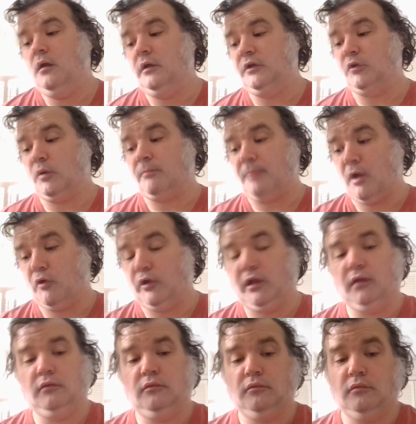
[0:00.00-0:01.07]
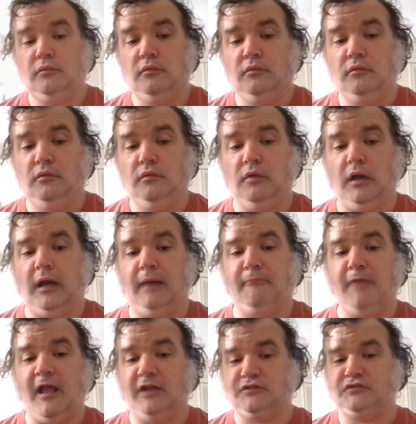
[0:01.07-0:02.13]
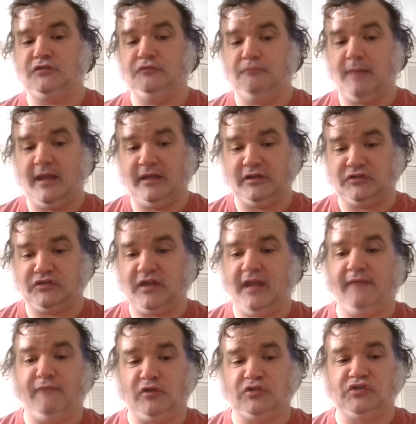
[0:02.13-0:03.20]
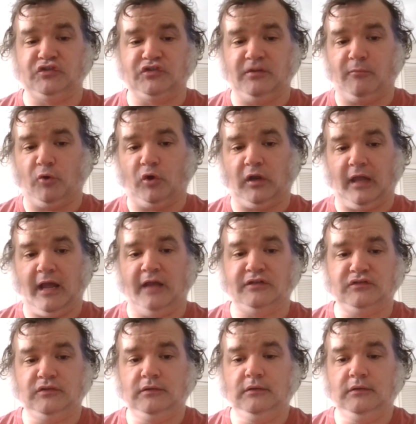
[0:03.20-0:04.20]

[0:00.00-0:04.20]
your opponent has to make a save versus demoralize.